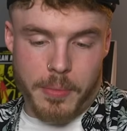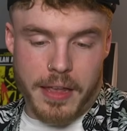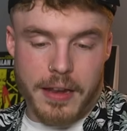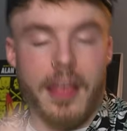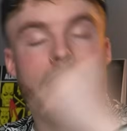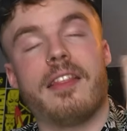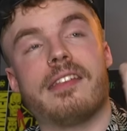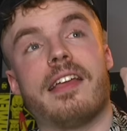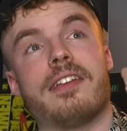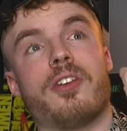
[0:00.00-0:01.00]
I mean,
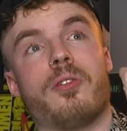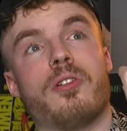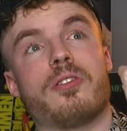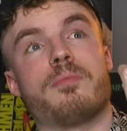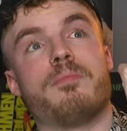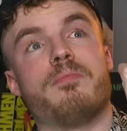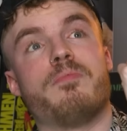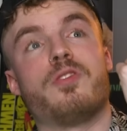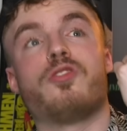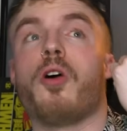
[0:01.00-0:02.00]
this NATO looks
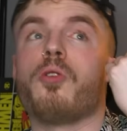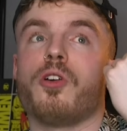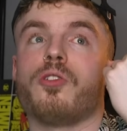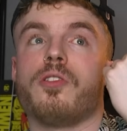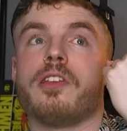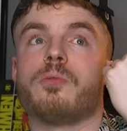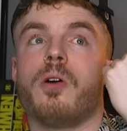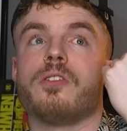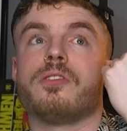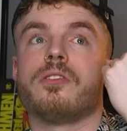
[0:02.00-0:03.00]
so good on this
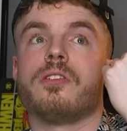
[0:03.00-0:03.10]
watch.